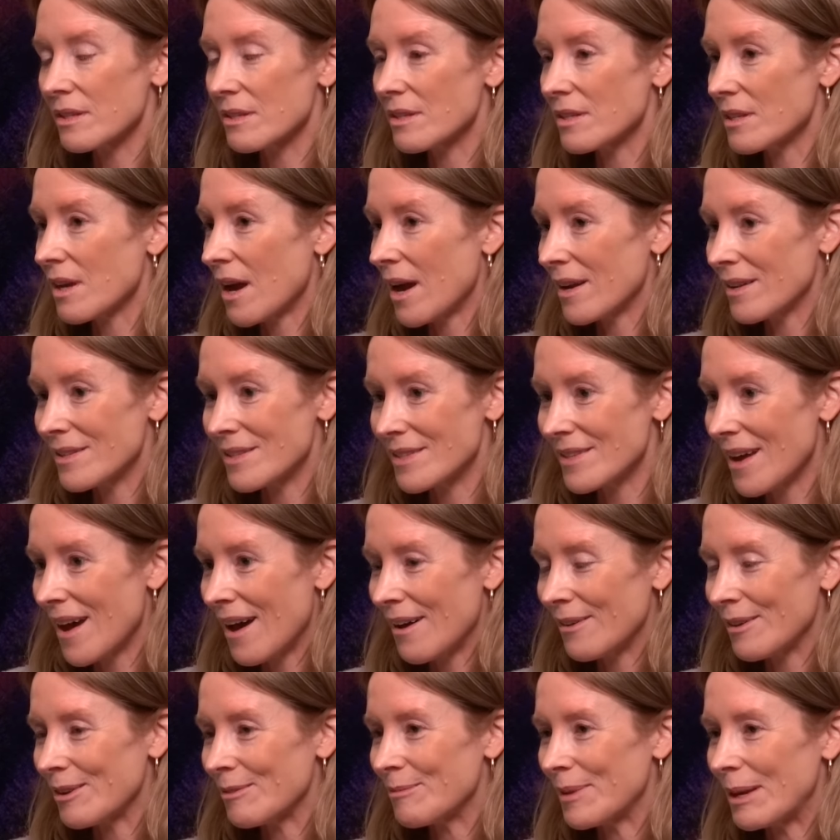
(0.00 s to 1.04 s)
side
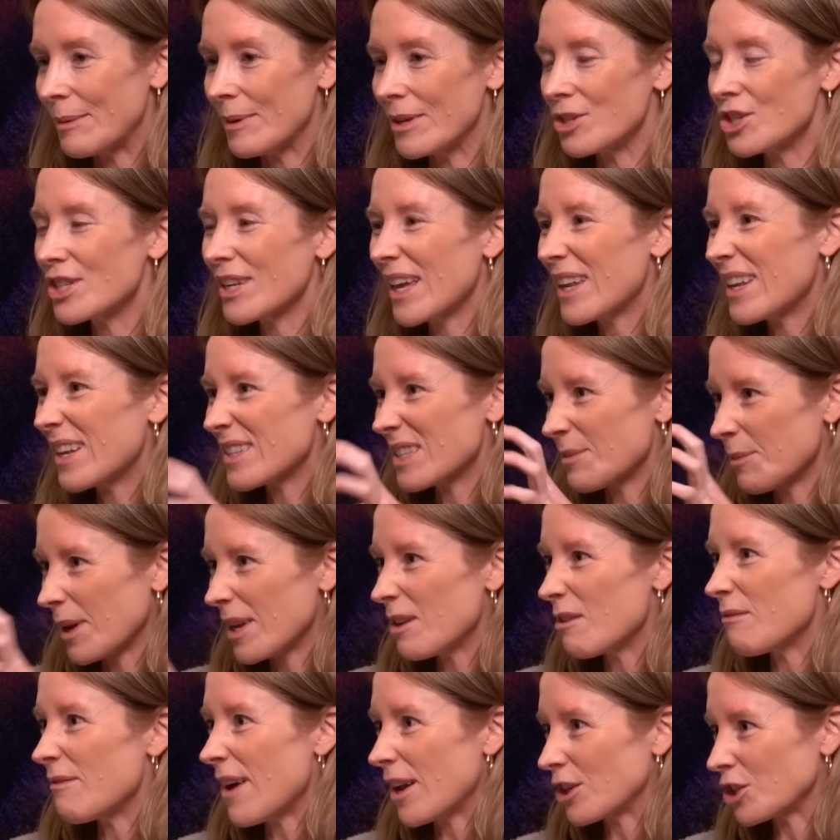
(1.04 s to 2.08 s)
salad, maybe just getting in some kind
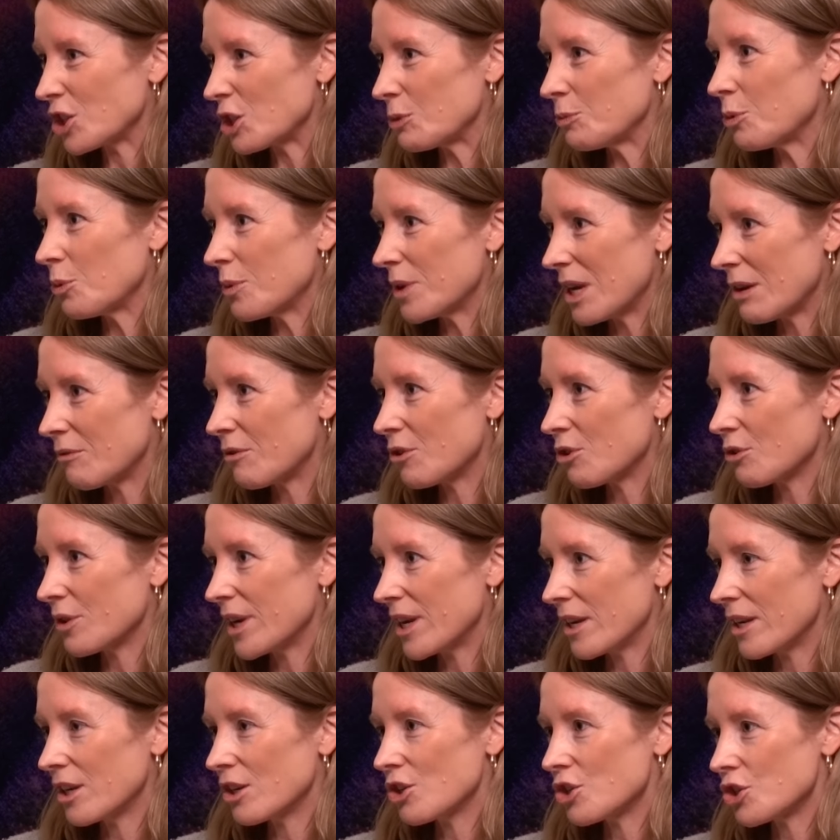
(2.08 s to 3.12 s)
of vegetable whenever they're
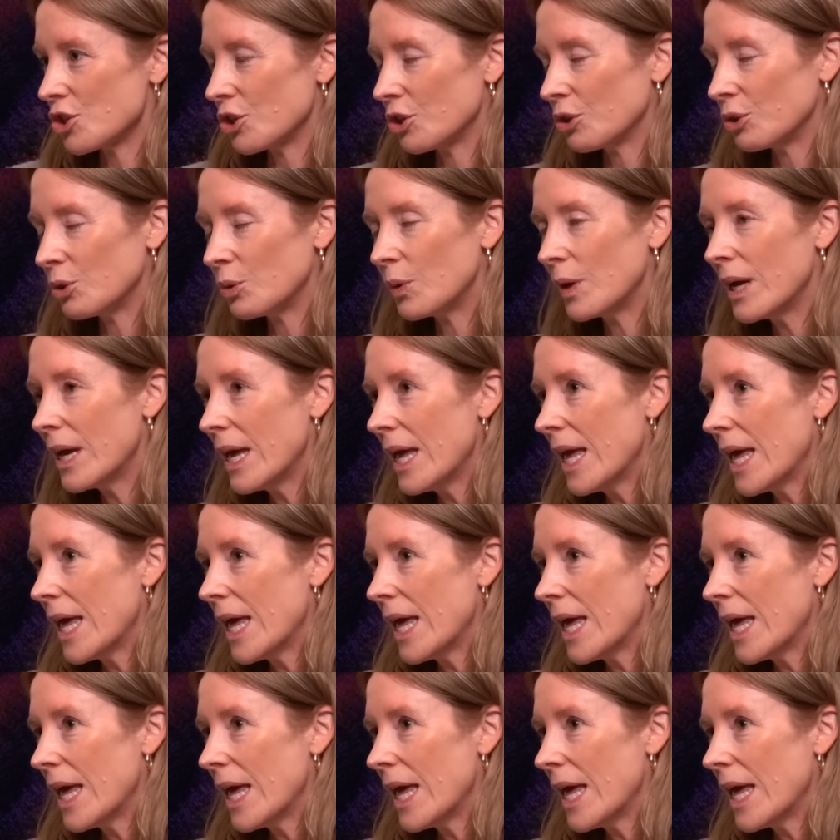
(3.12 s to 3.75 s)
eating too.